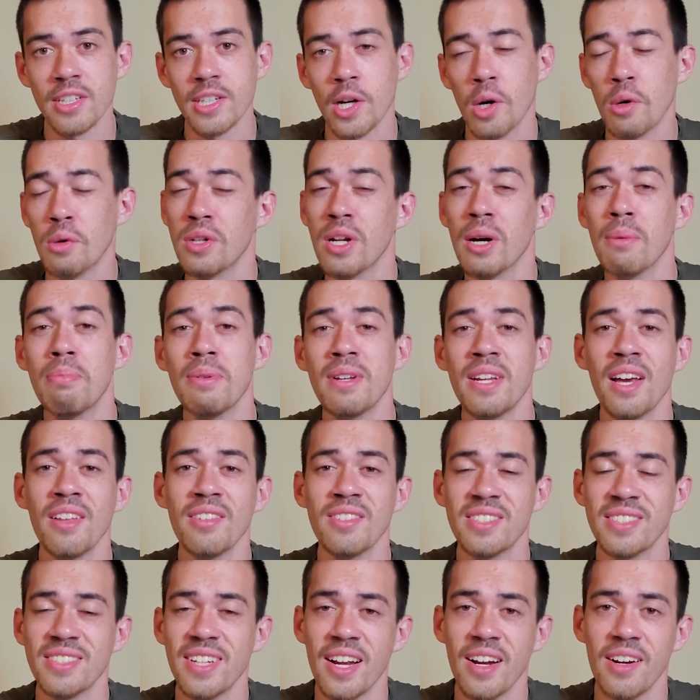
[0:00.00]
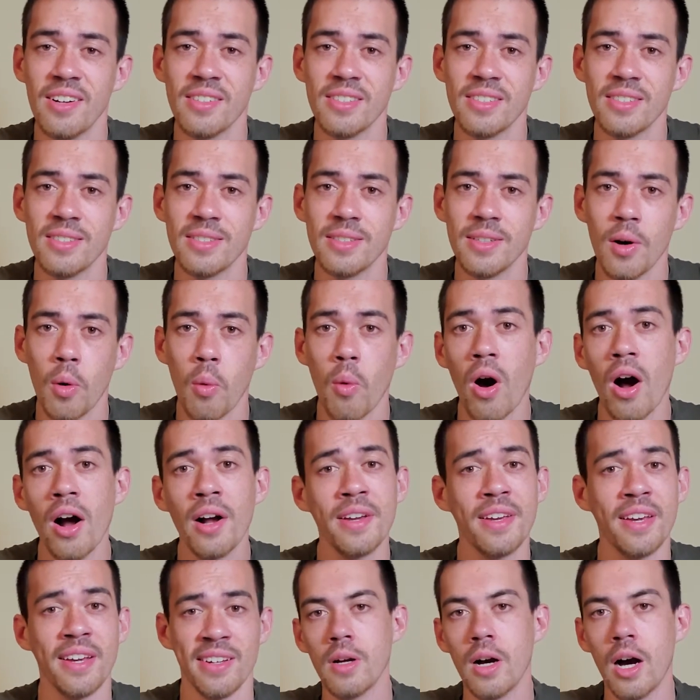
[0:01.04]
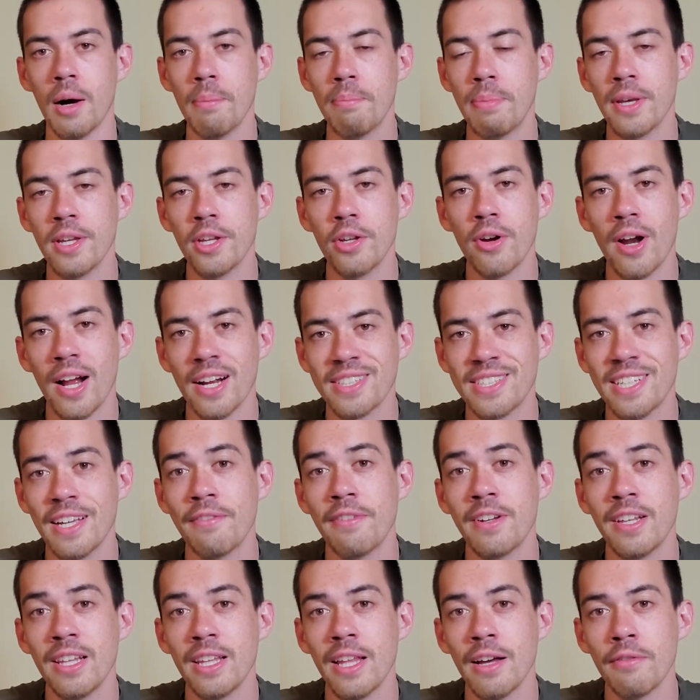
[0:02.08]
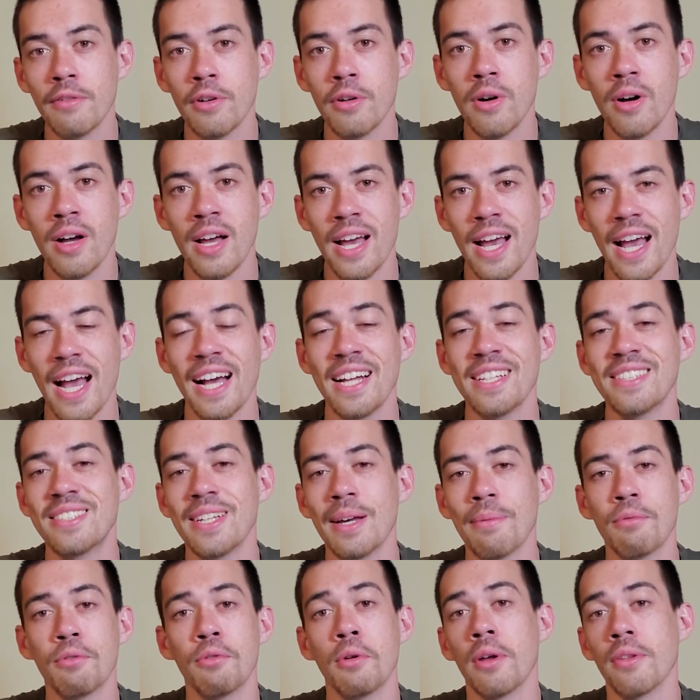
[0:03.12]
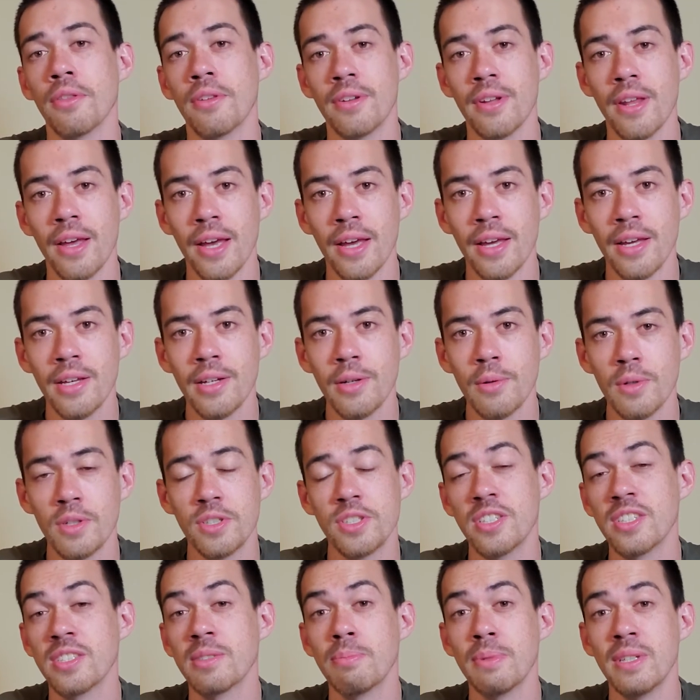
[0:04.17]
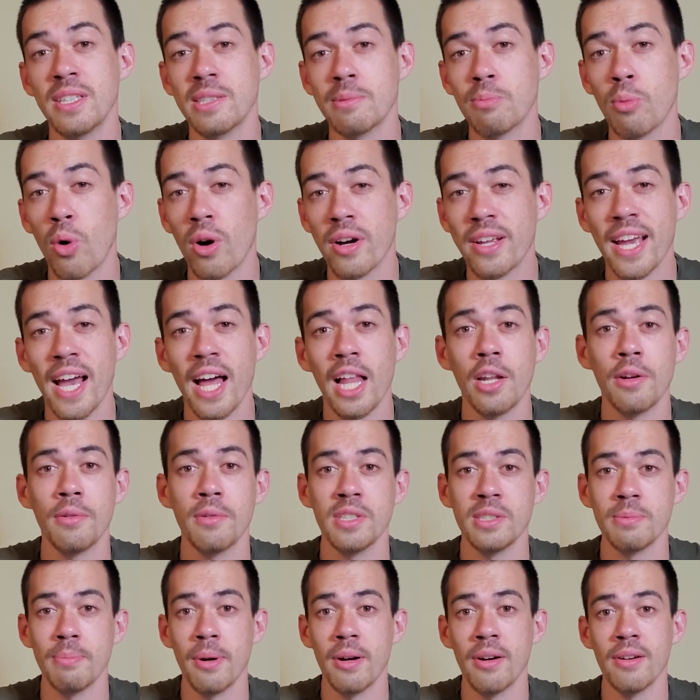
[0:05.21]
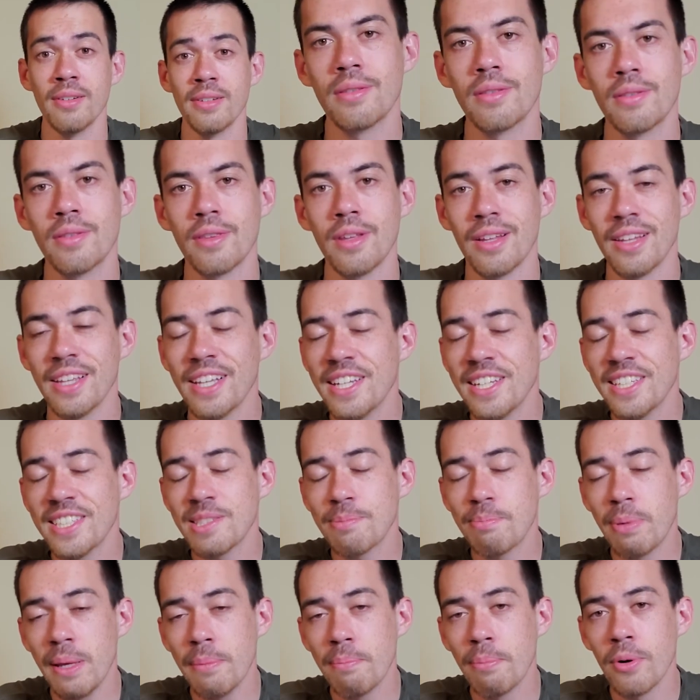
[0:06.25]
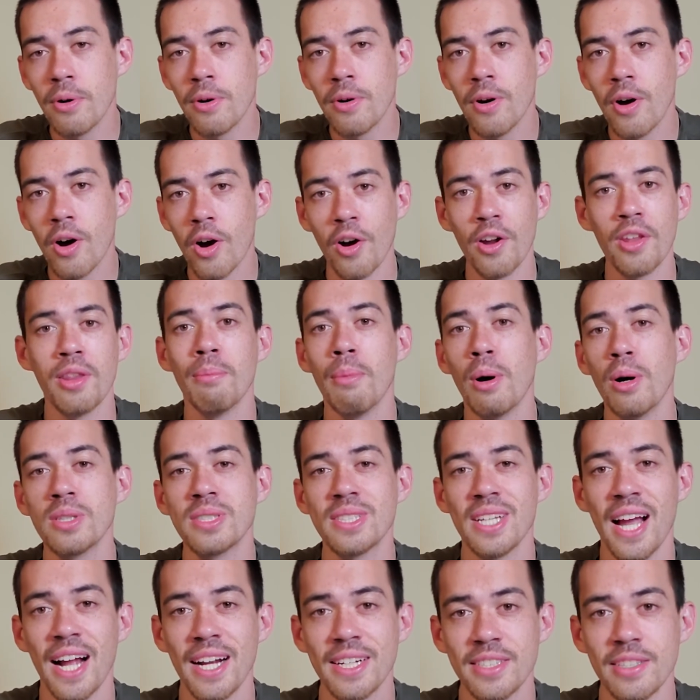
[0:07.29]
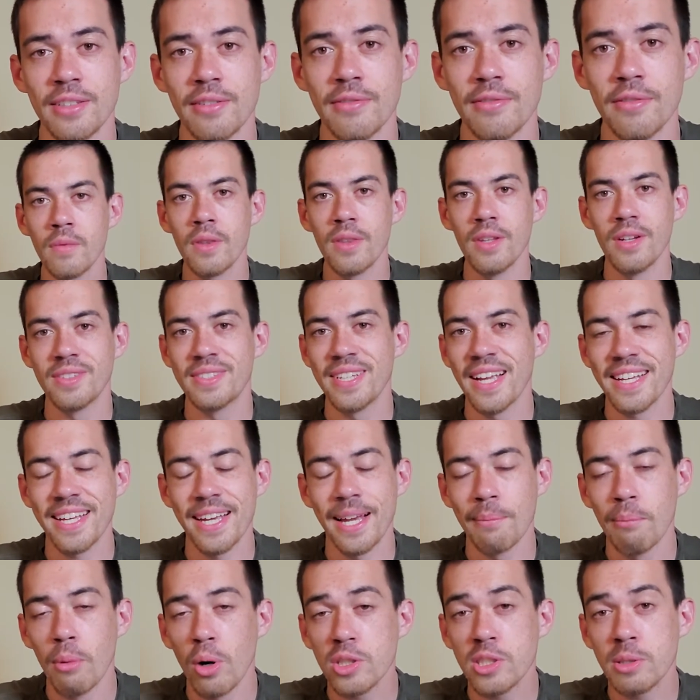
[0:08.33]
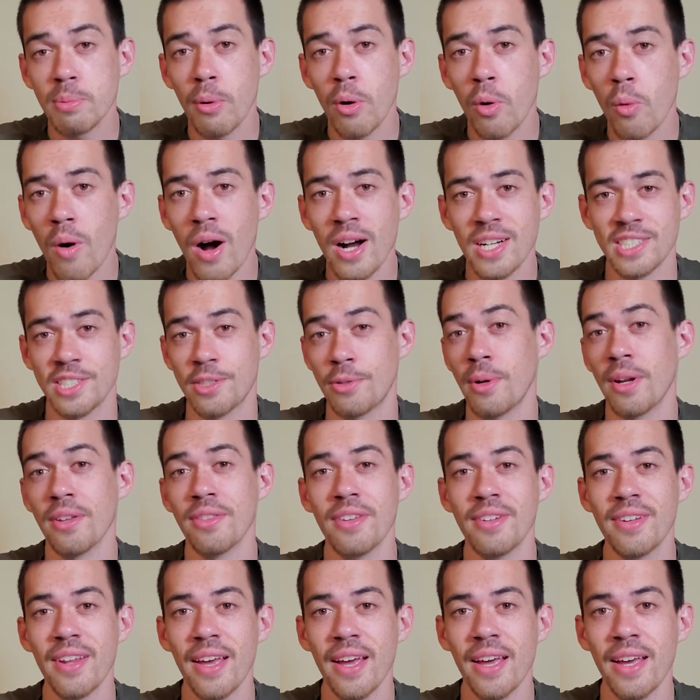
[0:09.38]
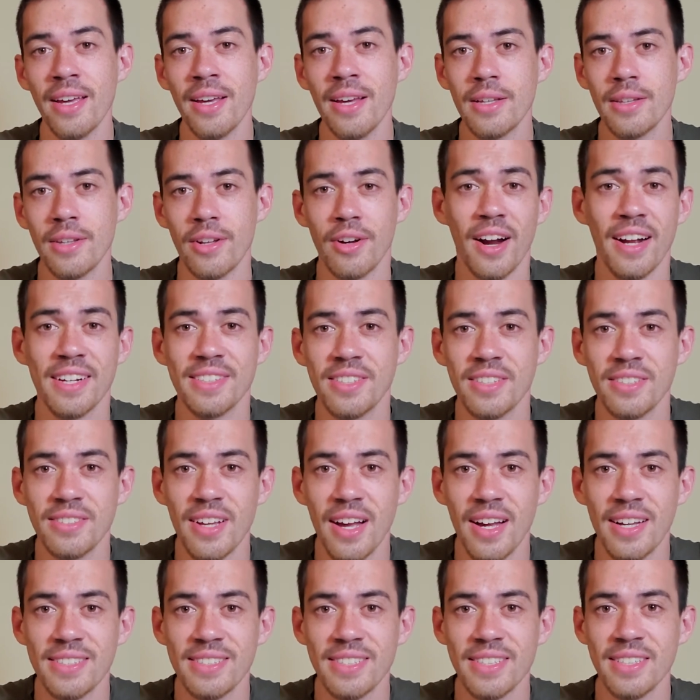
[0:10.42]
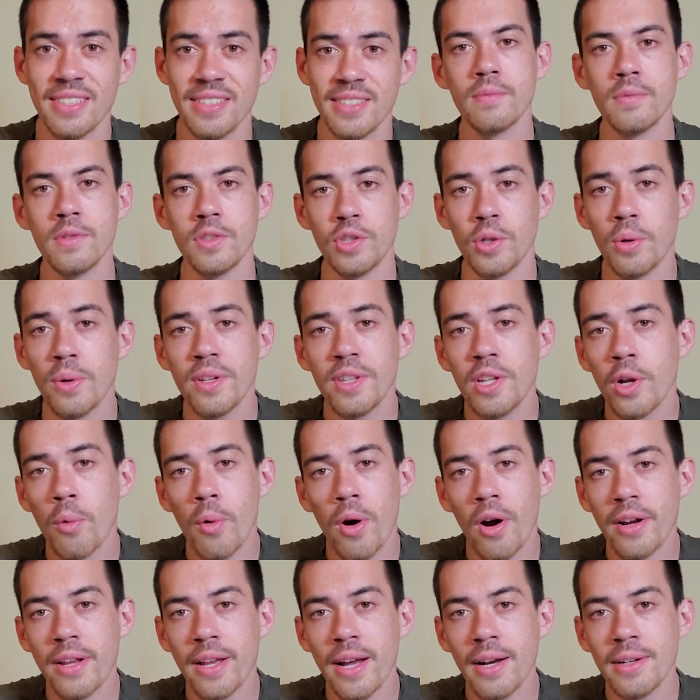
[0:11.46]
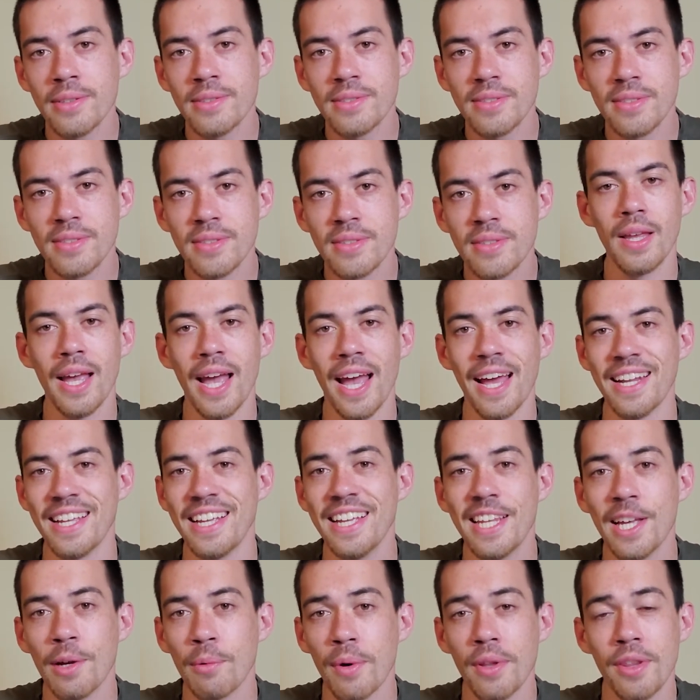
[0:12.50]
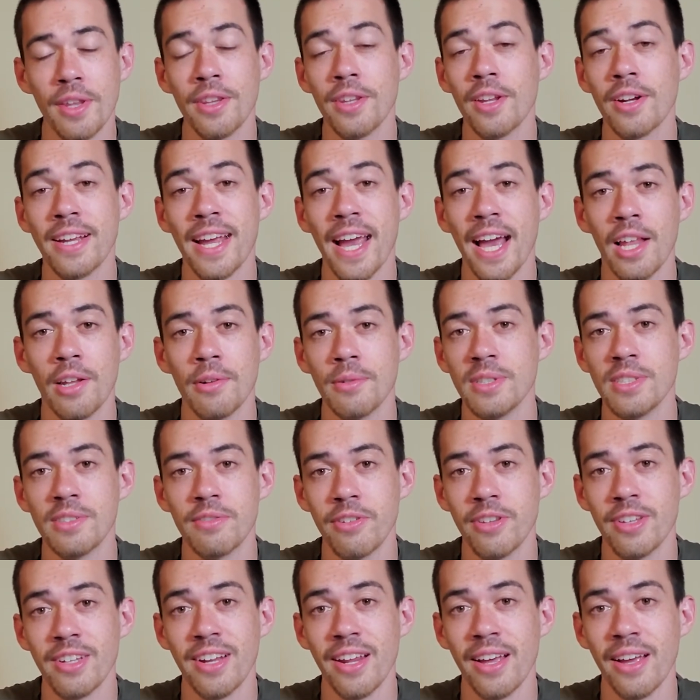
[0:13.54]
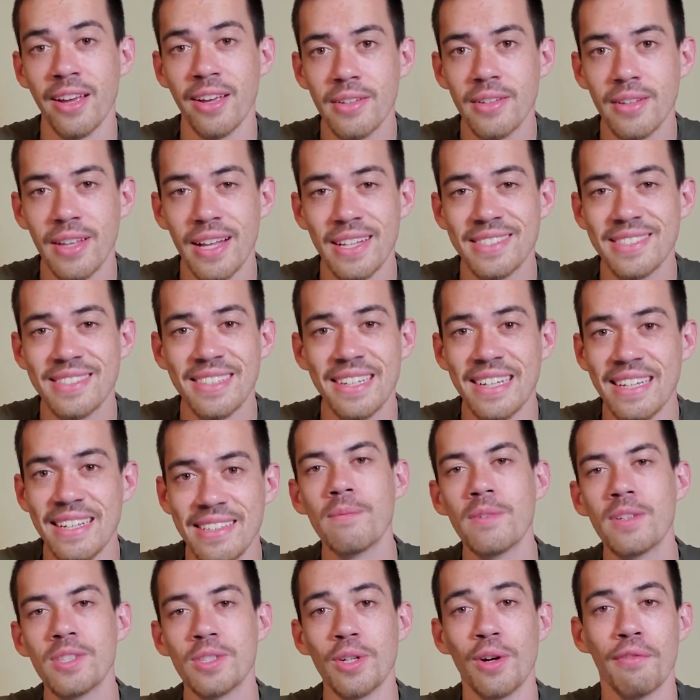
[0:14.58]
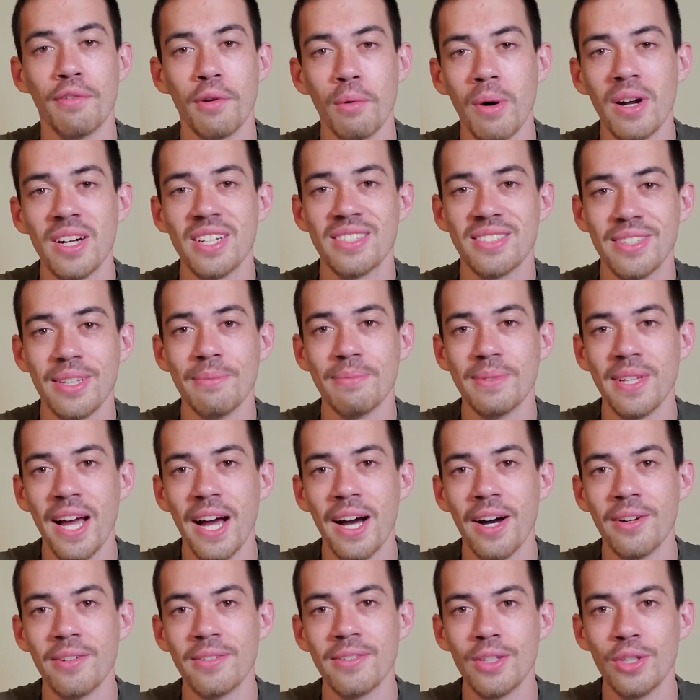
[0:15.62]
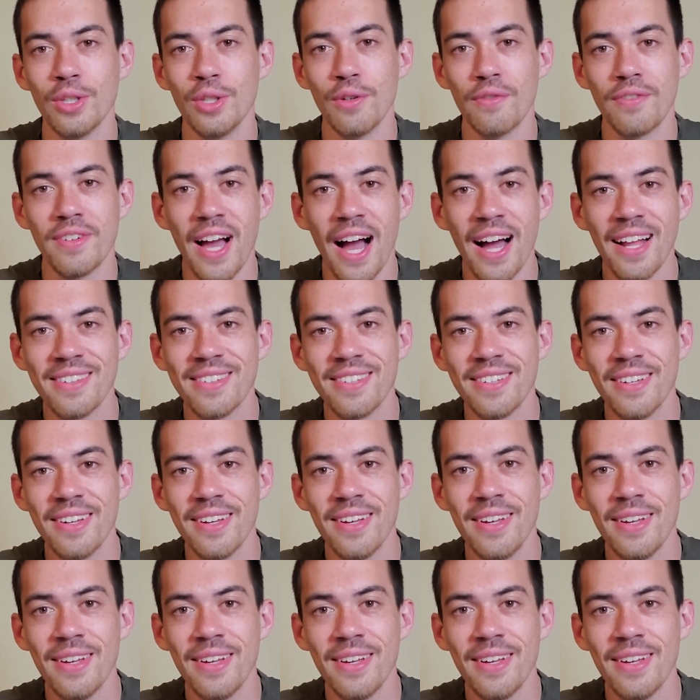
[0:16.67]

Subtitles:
going up and down the stairs, walking. Upping your activity level adds up throughout the day, which just means more calories burned. The leanest people are the most active. They're taking multiple walks throughout the day, they're exercising, doing their workouts, and eating within their calories for the day. That's it. So if you want to slim down, you've got to